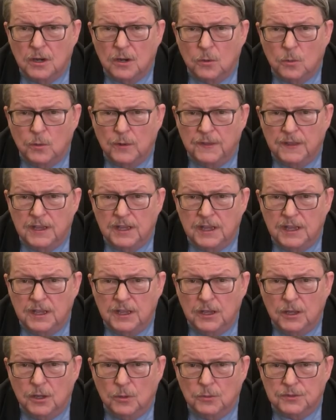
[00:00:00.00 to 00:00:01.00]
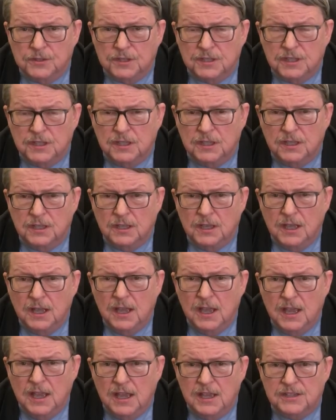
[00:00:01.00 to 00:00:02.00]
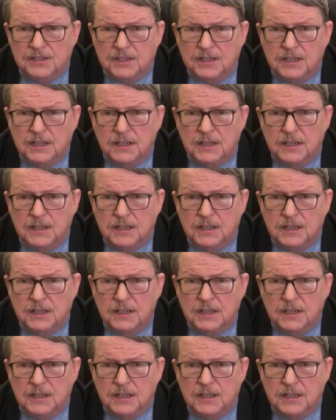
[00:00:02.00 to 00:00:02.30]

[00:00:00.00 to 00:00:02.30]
with the EEOC is to